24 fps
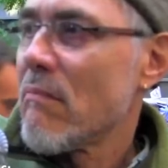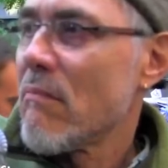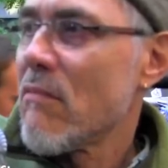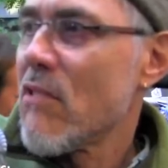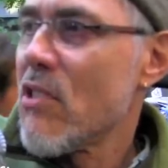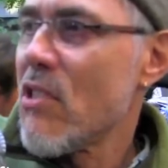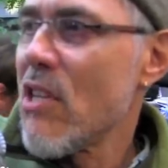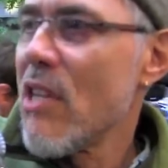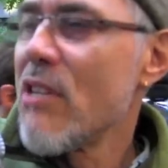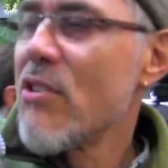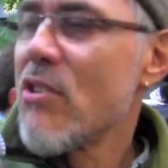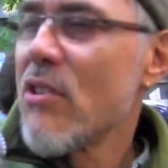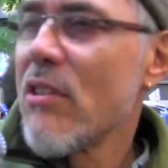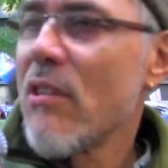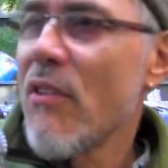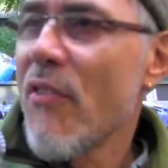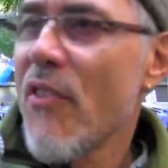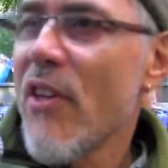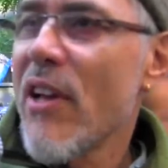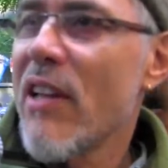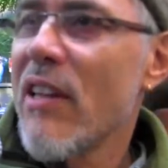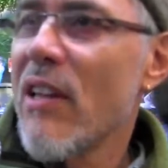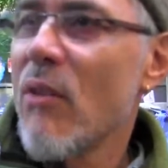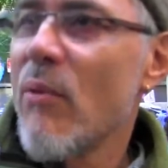central
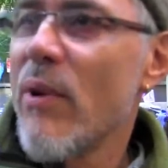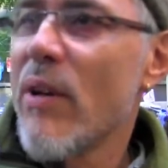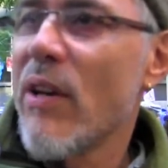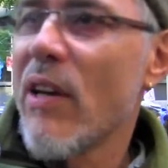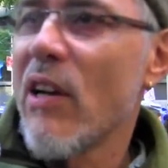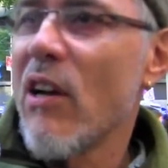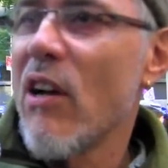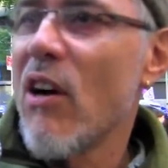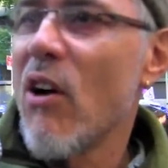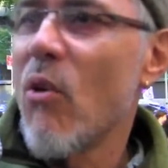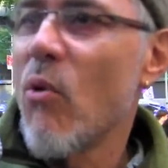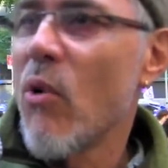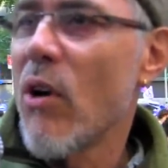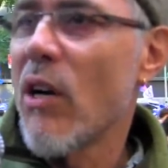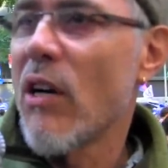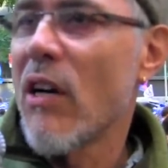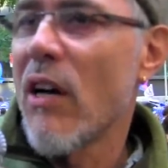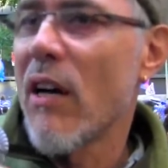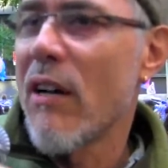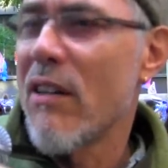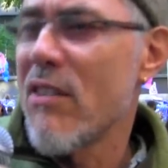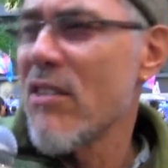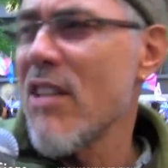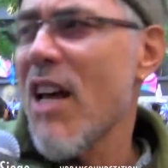thing that we can all work
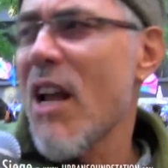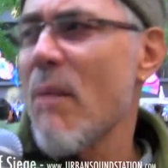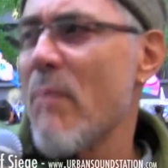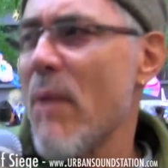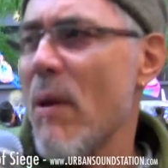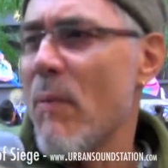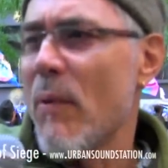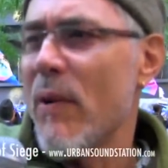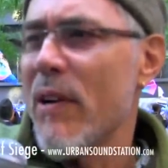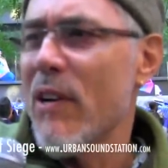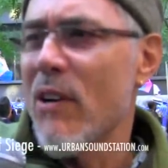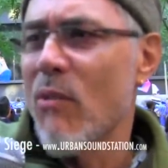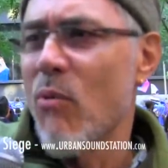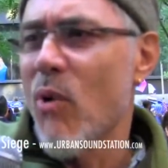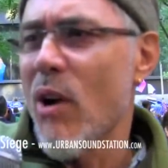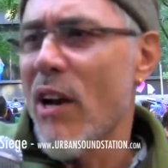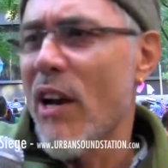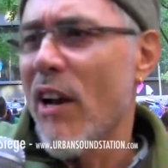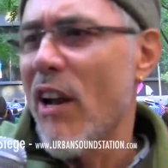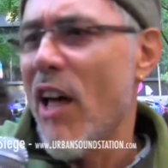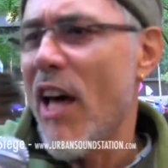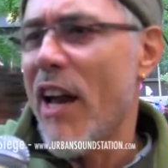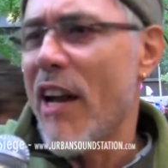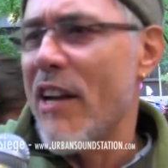on. There's a lot of people here who
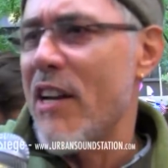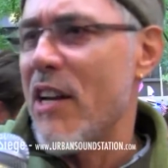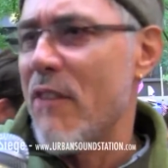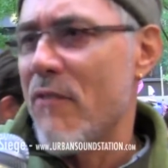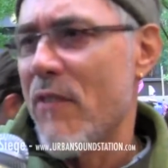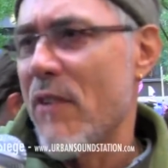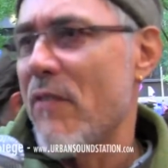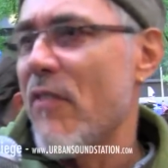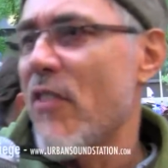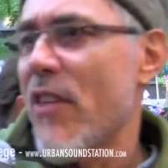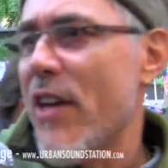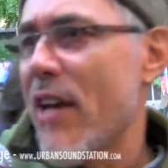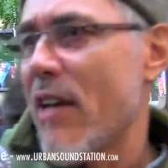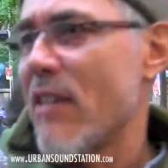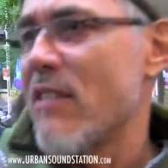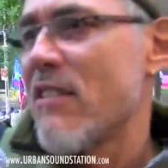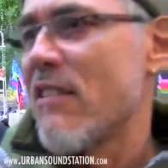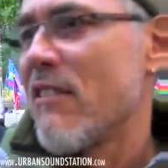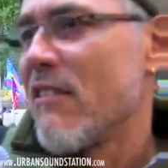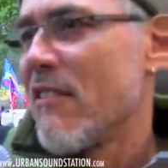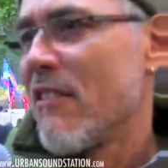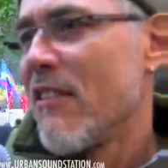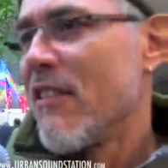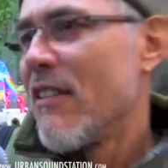want a lot of different
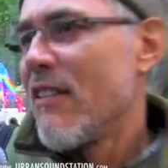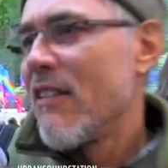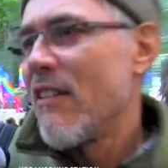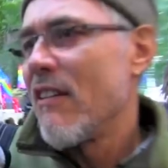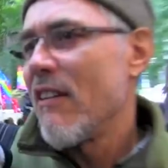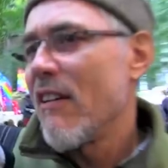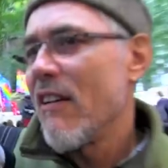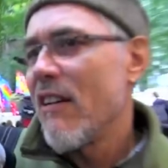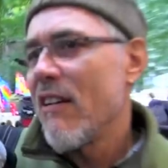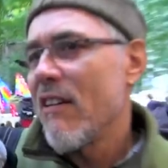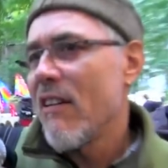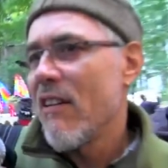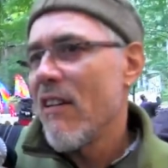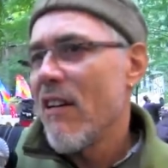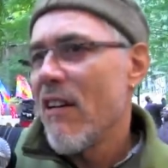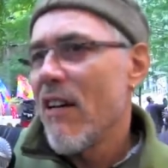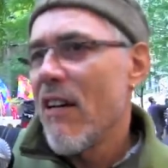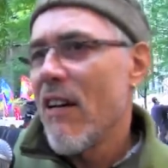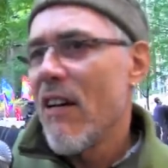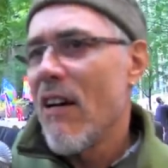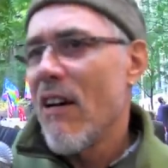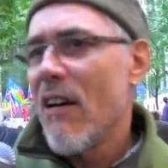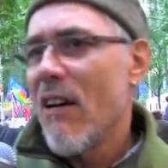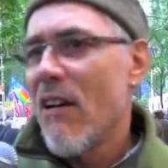things, and
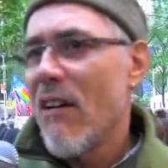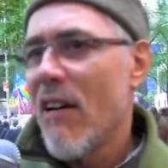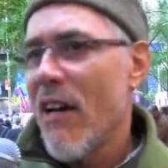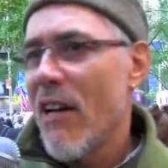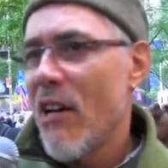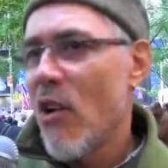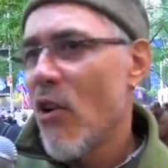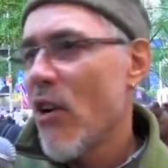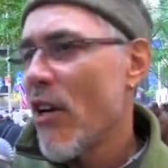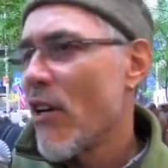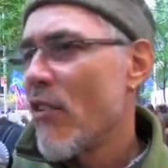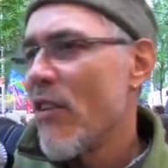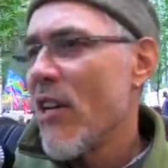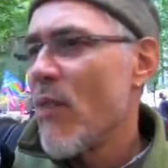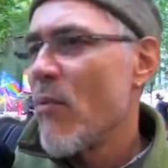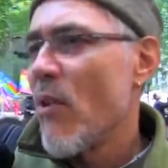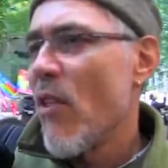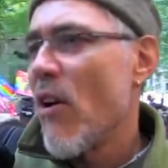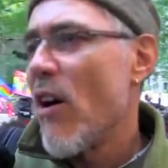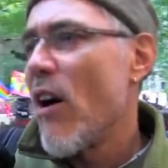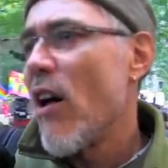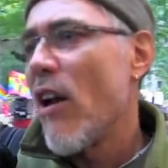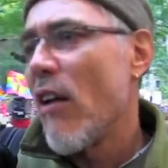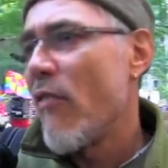uh, I don't agree
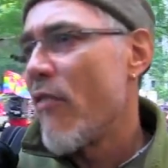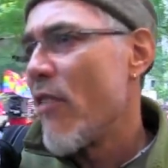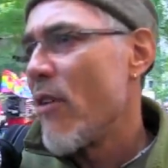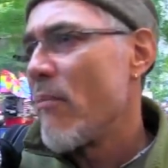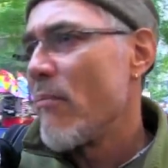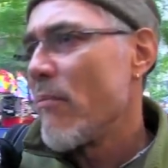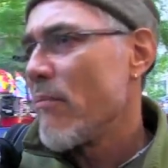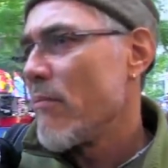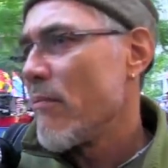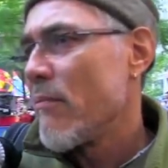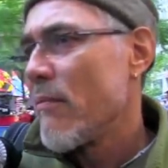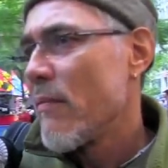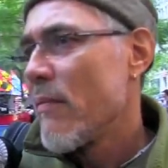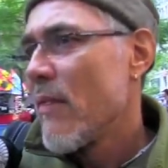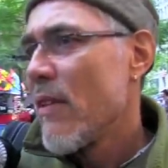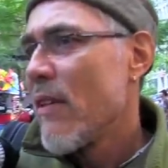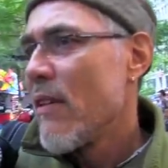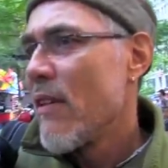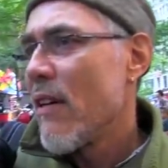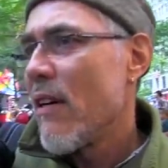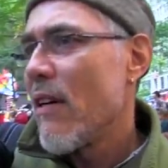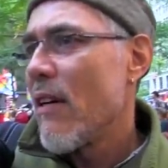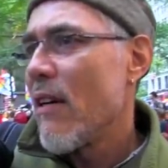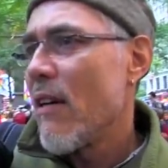with all of them
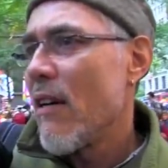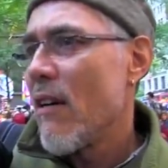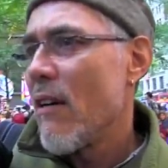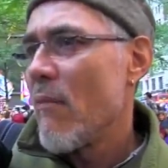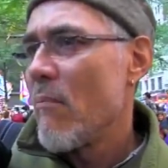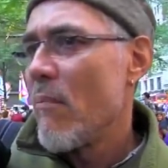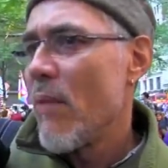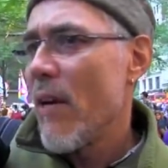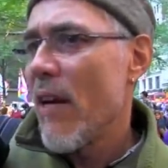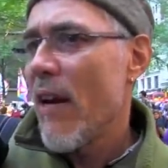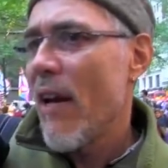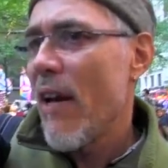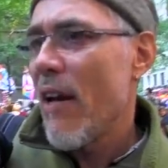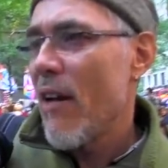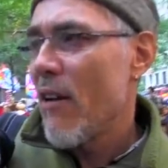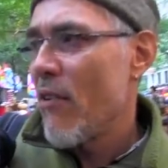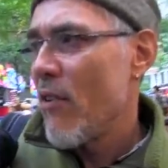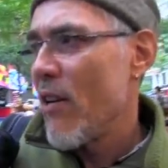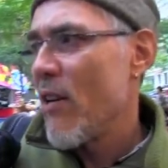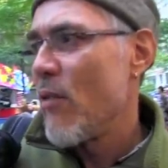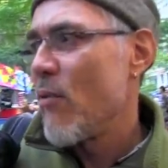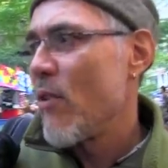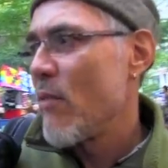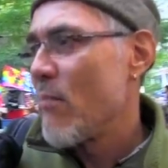uh, but I
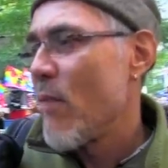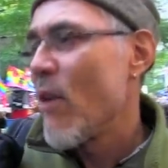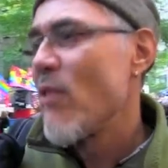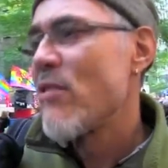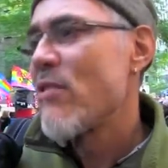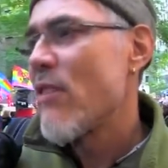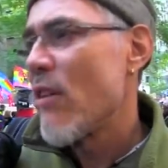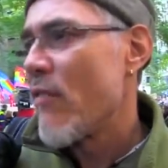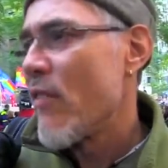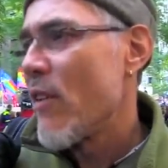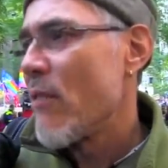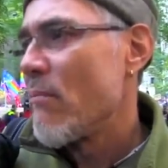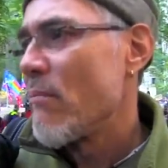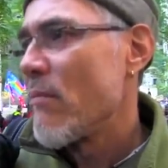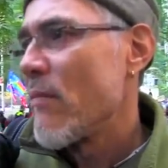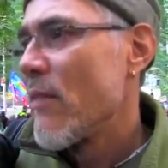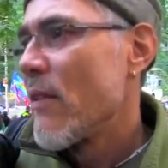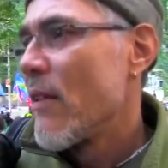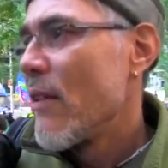agree with most of them.